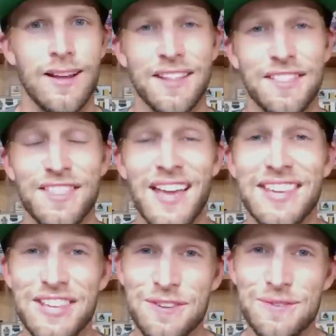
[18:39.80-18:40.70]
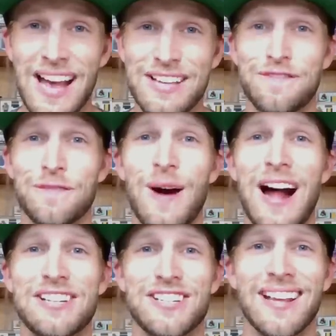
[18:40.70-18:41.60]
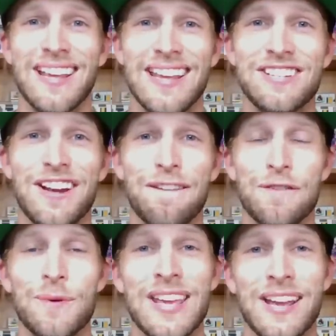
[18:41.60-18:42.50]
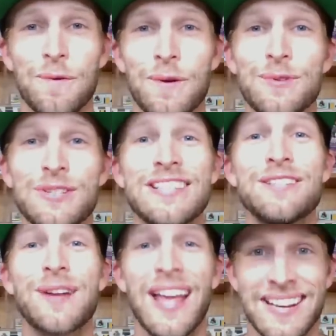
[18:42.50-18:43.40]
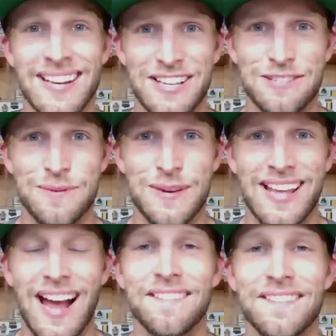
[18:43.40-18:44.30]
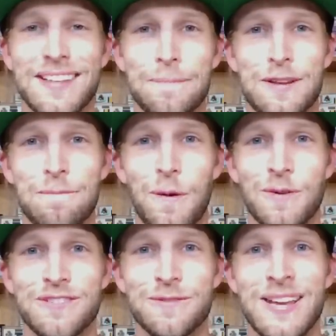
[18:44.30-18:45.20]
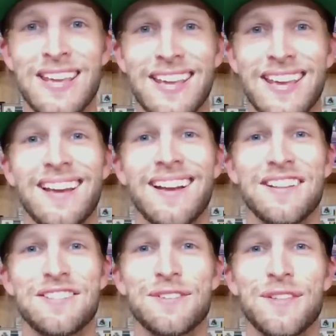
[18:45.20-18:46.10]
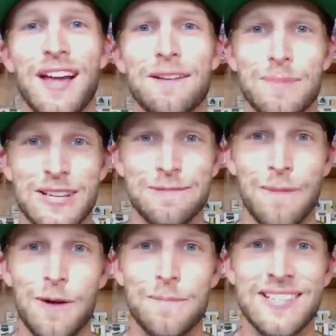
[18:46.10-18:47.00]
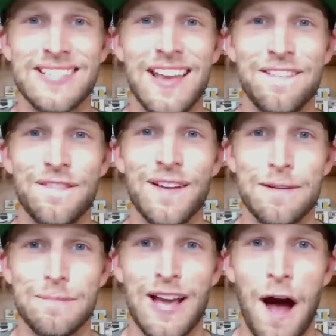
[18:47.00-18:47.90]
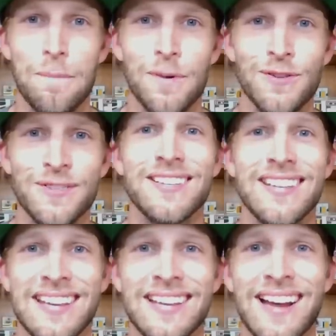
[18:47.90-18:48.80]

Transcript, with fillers: And thank you guys for watching each and every week. We will see you again next week on the top 10 polls of the week. Until then, be smart, be safe, and be humble. Ian